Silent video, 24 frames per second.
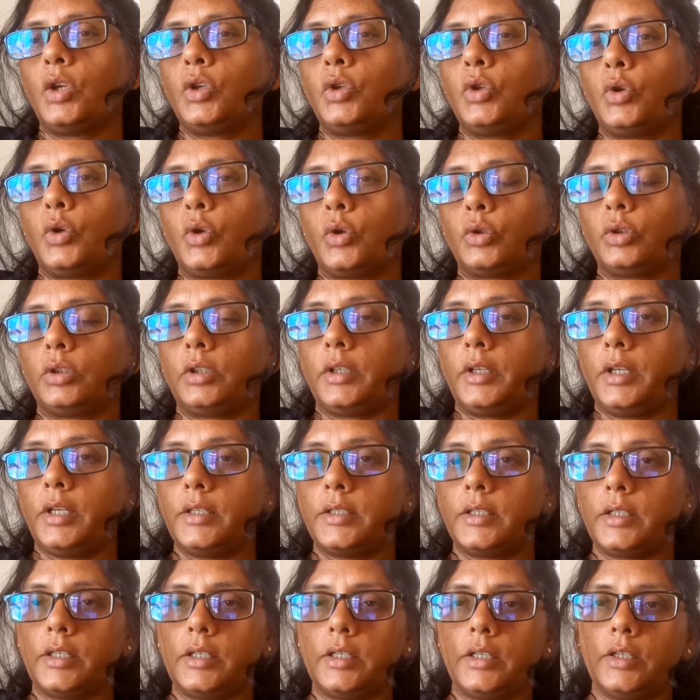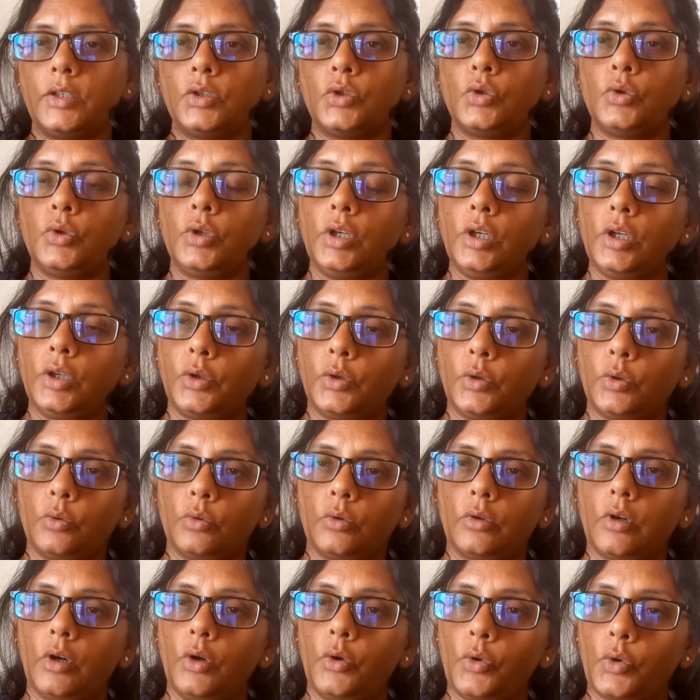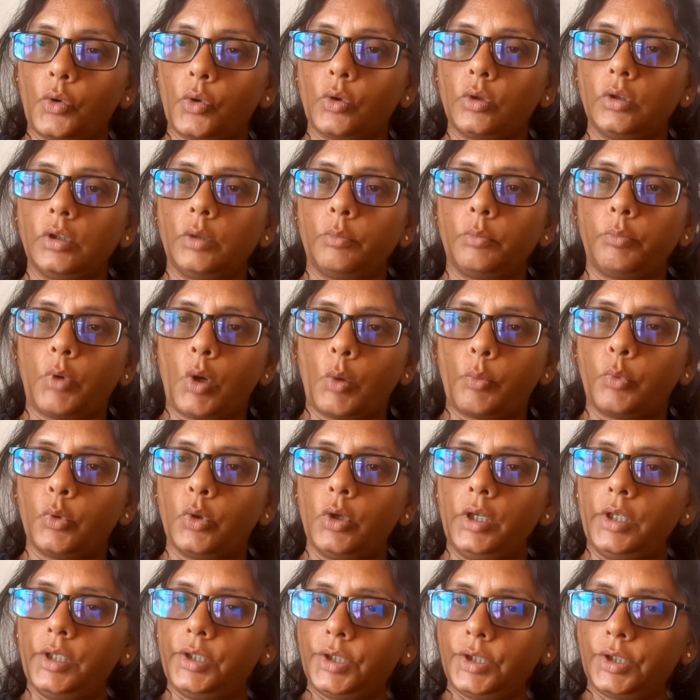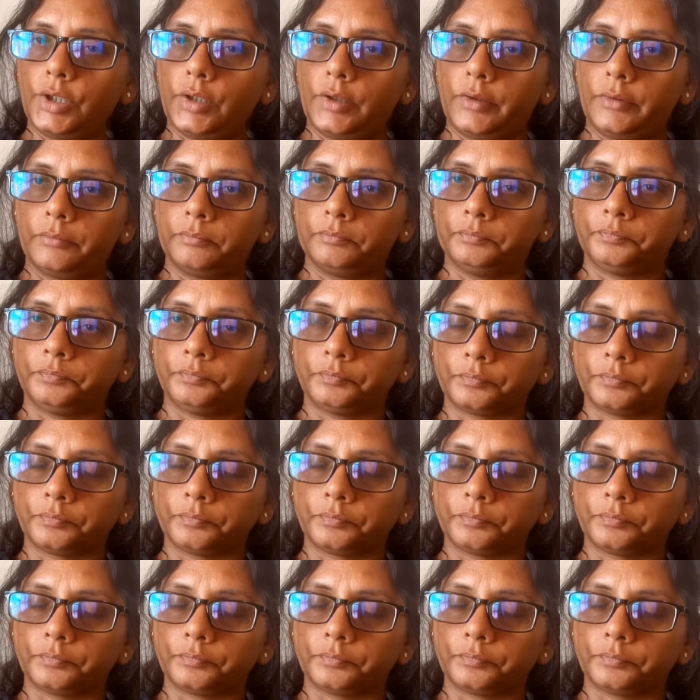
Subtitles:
The reason is you need to control the population.